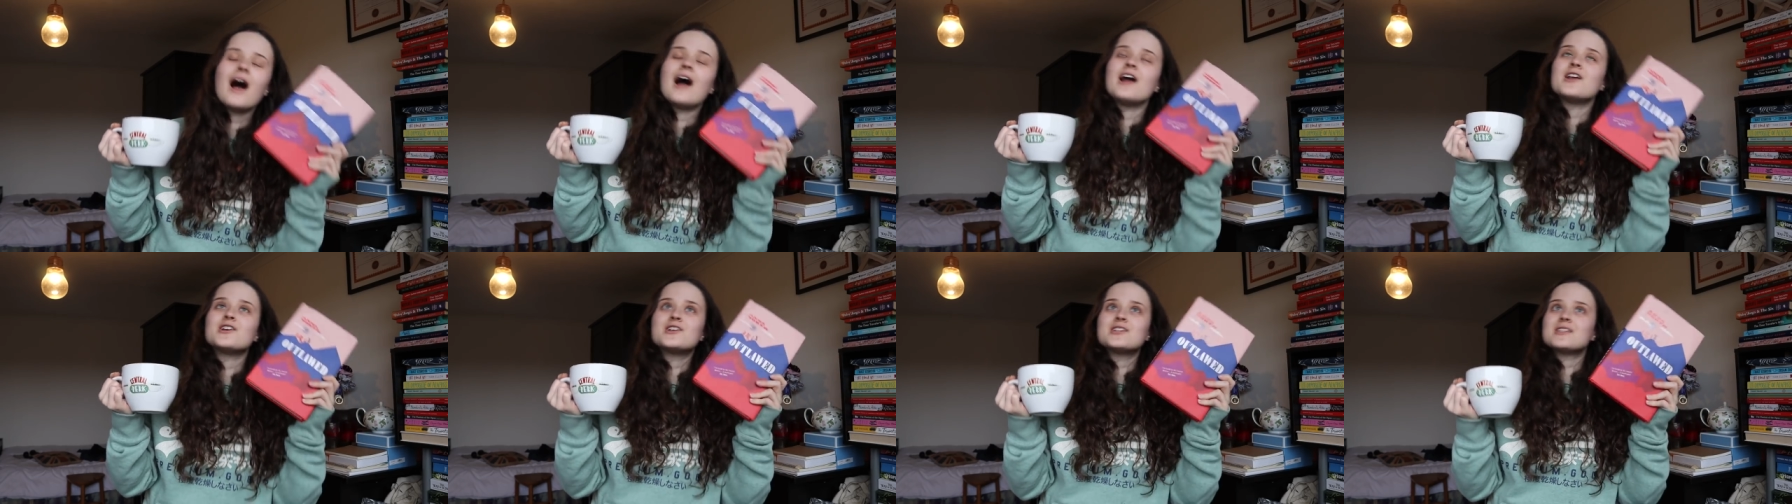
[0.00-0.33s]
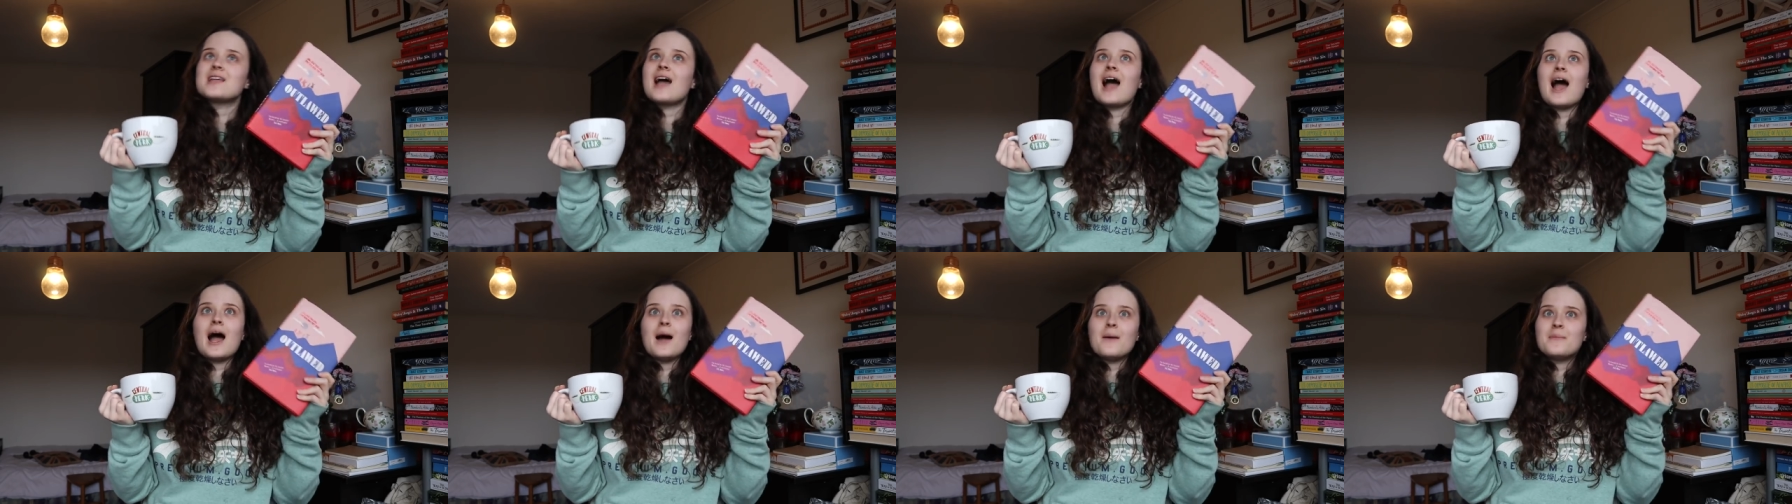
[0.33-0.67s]
I
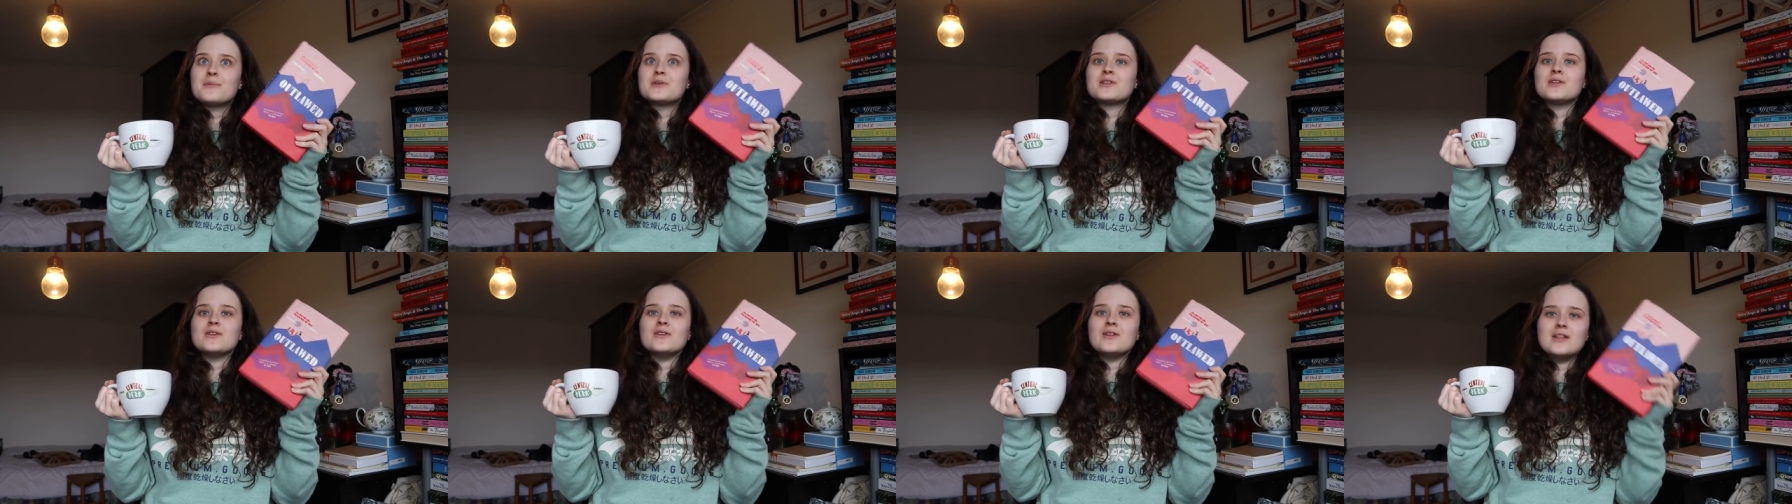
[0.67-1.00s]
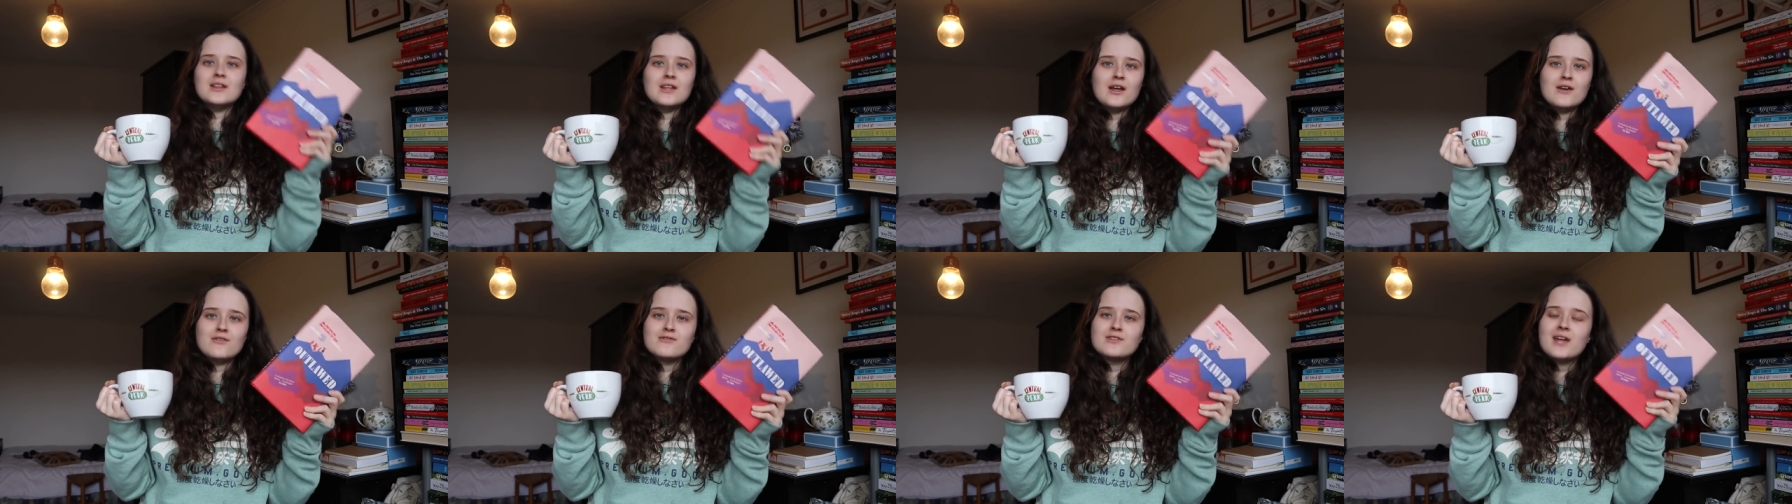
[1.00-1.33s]
just absolutely
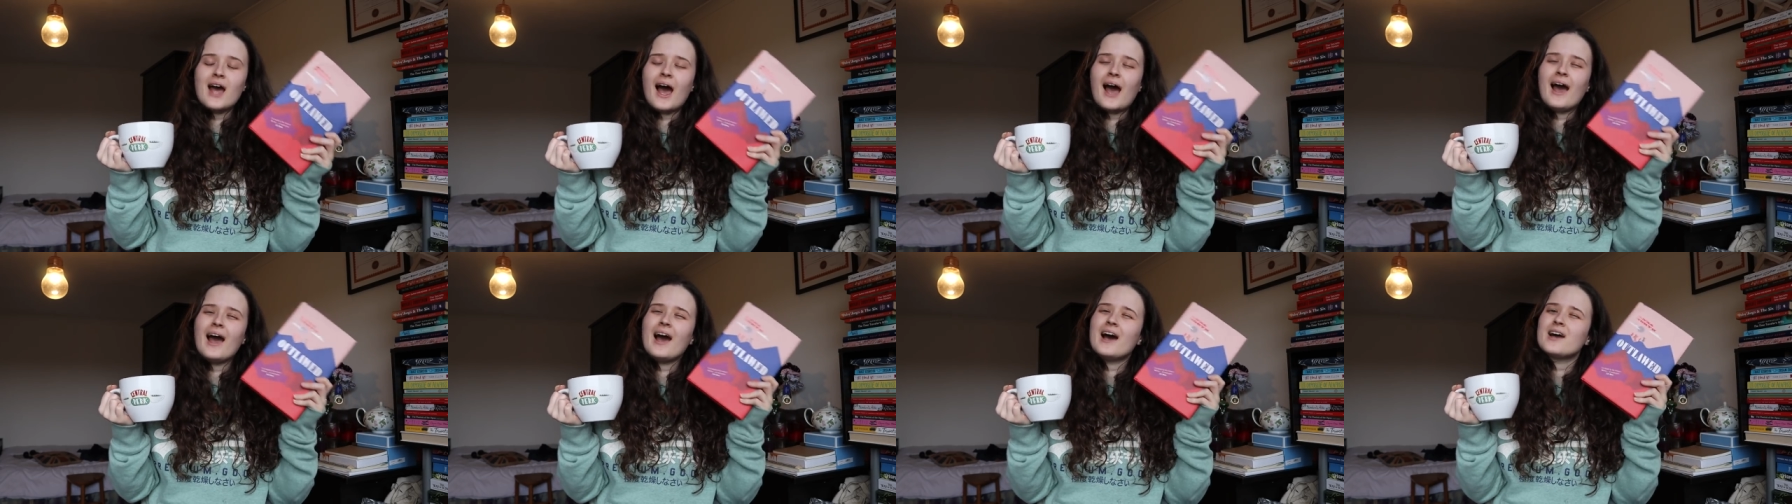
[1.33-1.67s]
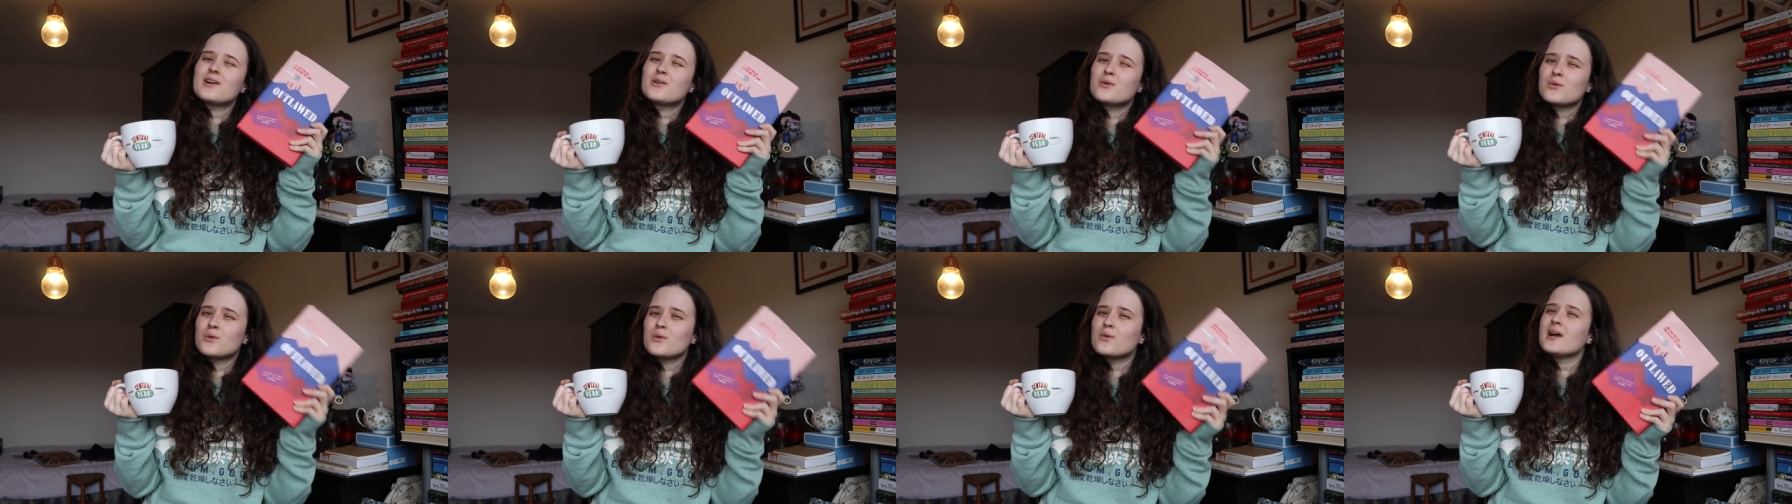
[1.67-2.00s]
loved it. I
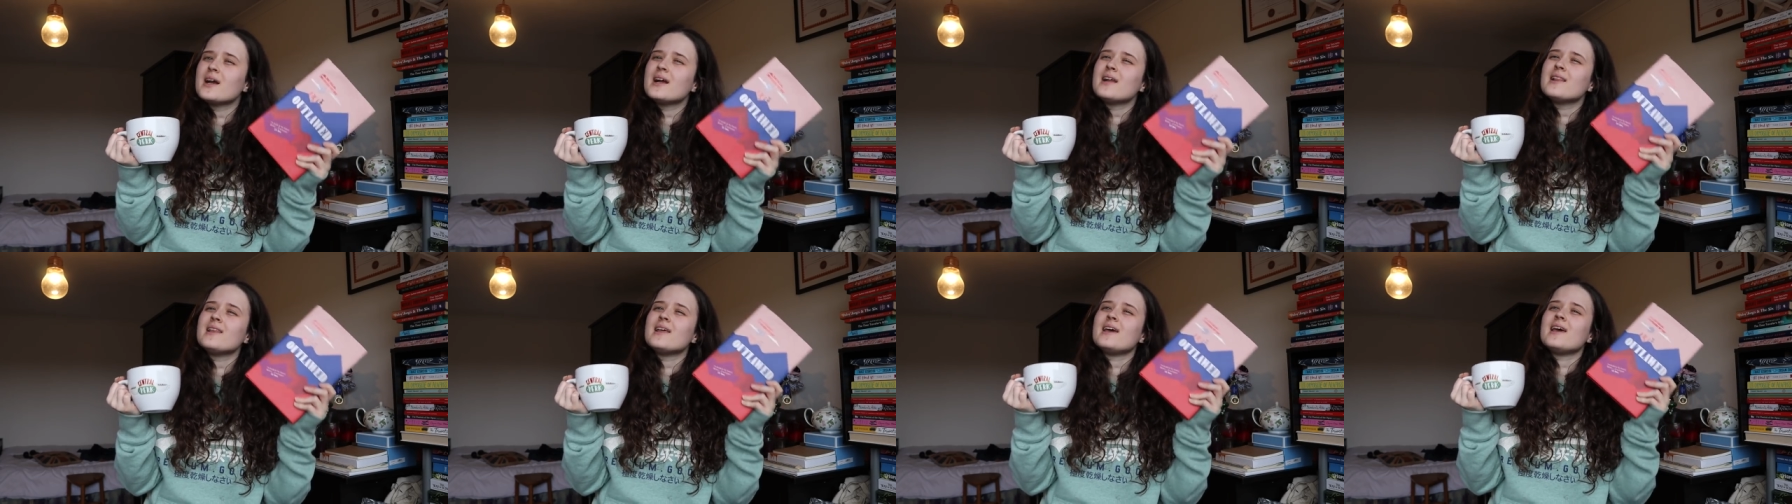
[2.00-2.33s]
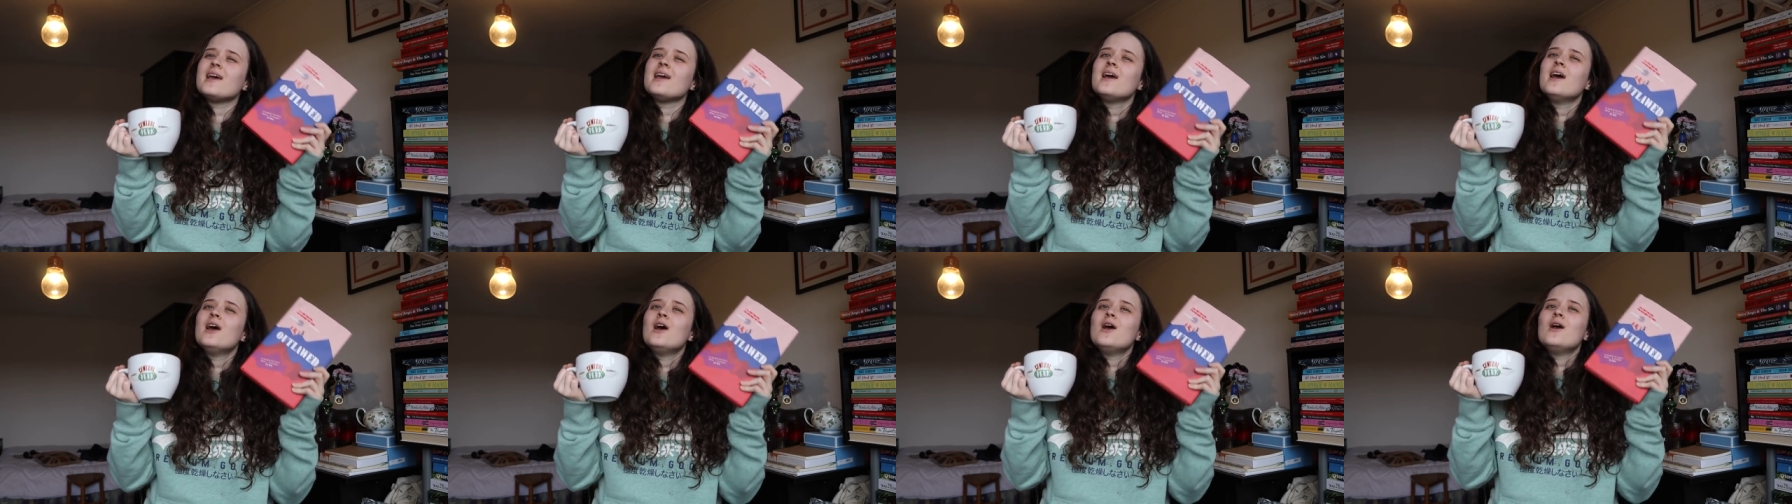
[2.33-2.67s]
had
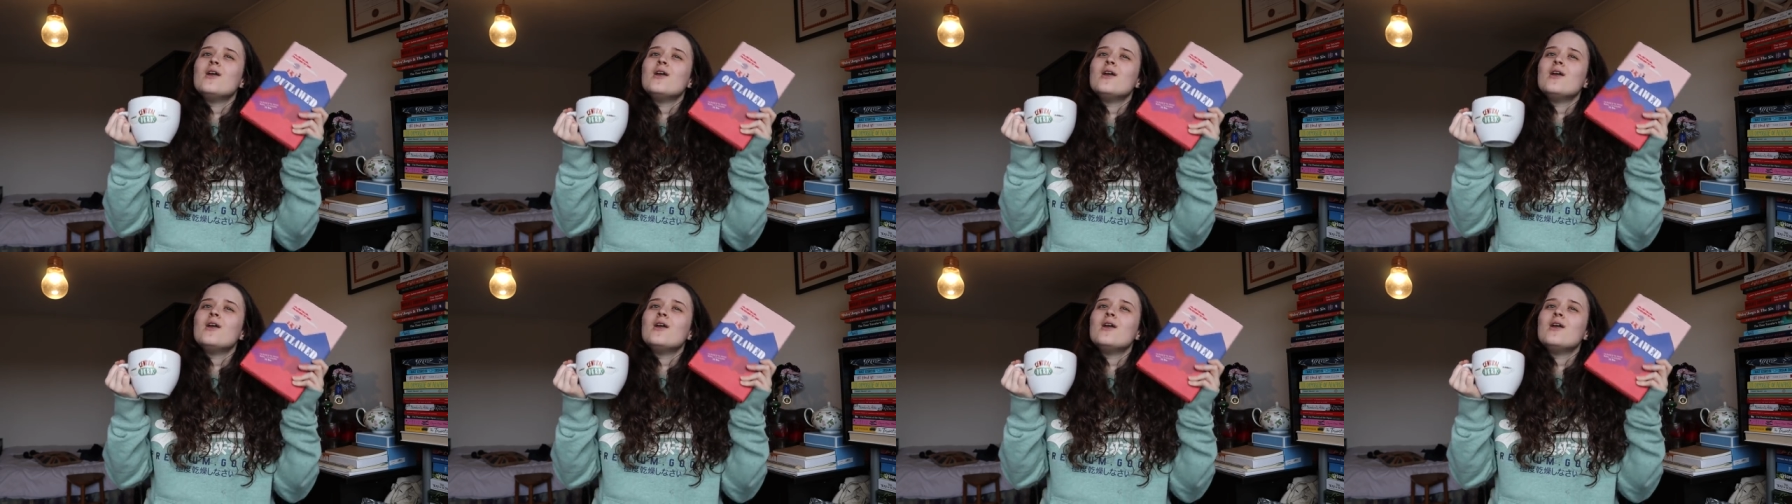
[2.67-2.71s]
really